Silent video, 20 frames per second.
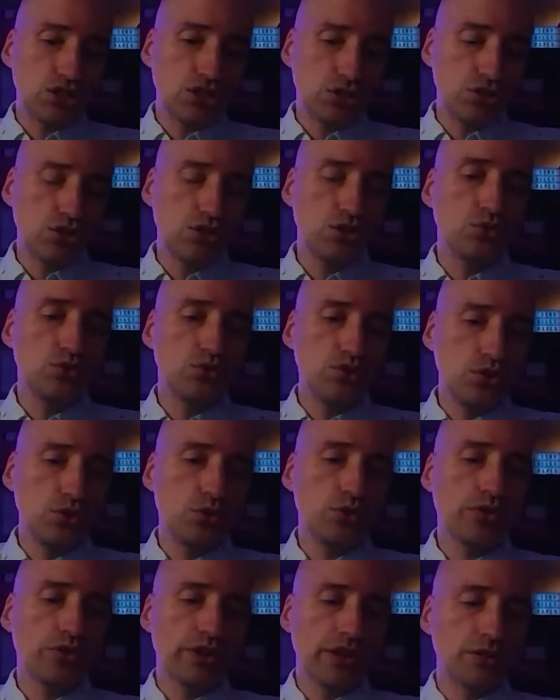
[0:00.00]
2 new
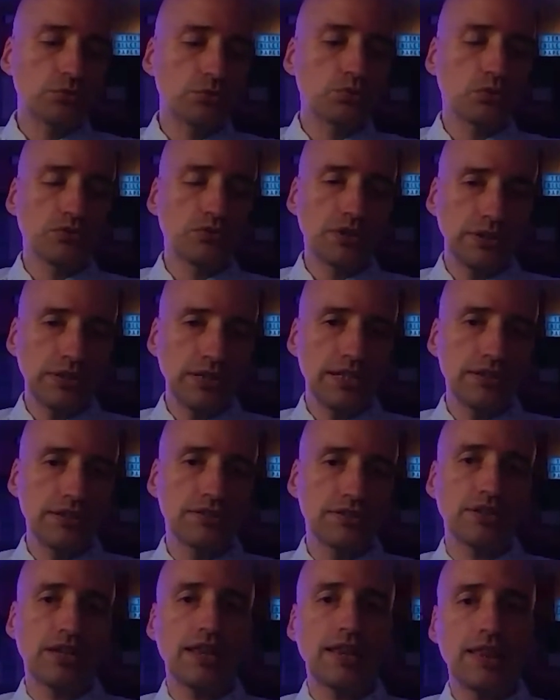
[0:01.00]
things were
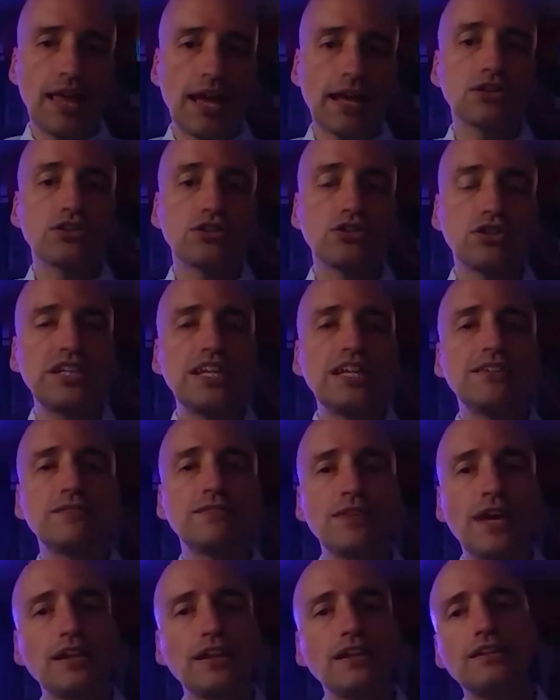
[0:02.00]
released that could
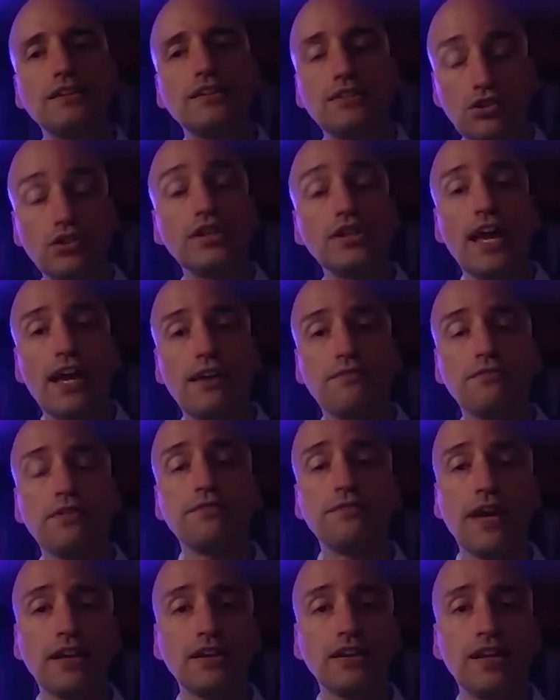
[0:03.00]
have
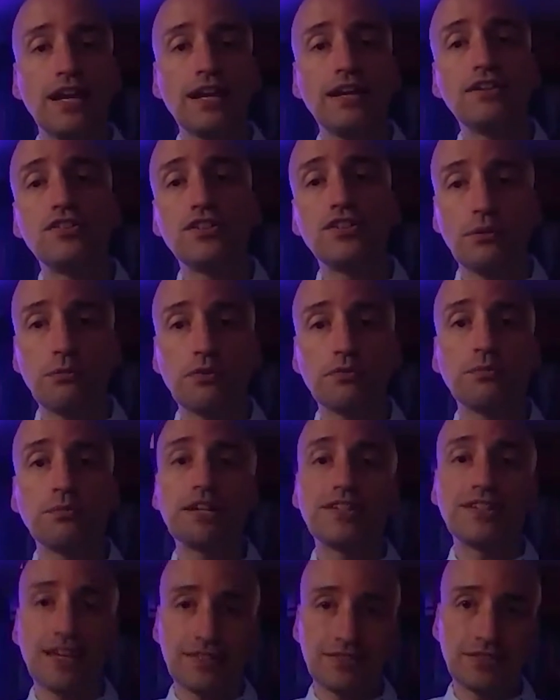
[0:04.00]
invalidated some of my
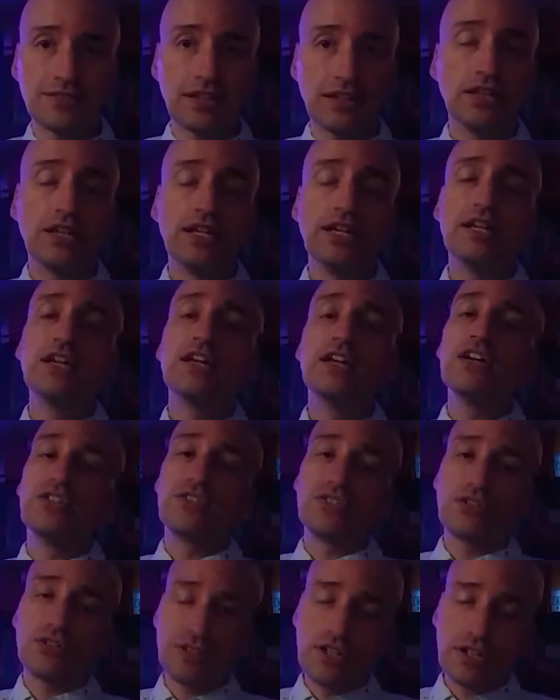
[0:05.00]
testing.
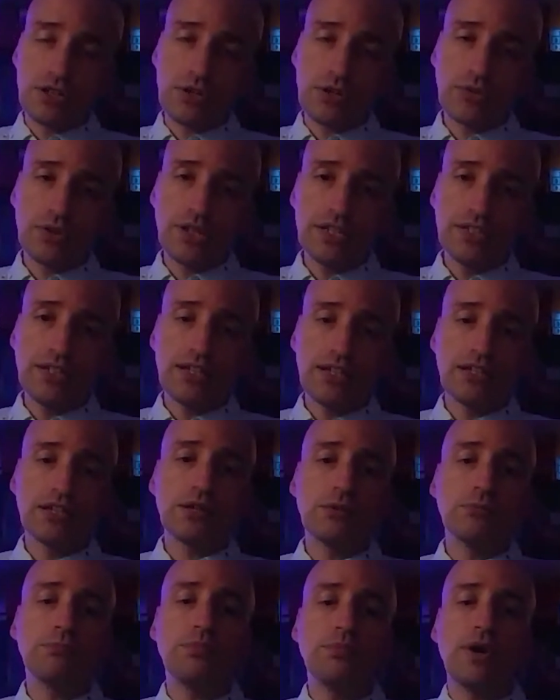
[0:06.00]
Turns out they really didn't,
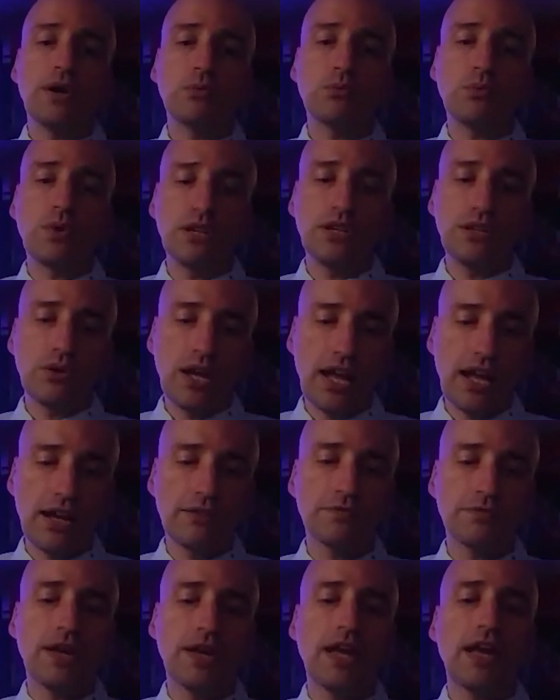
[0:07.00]
but when you
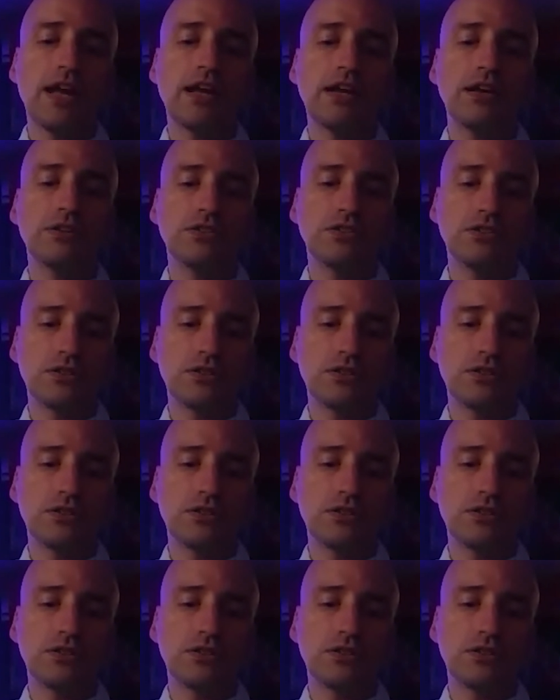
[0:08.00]
have a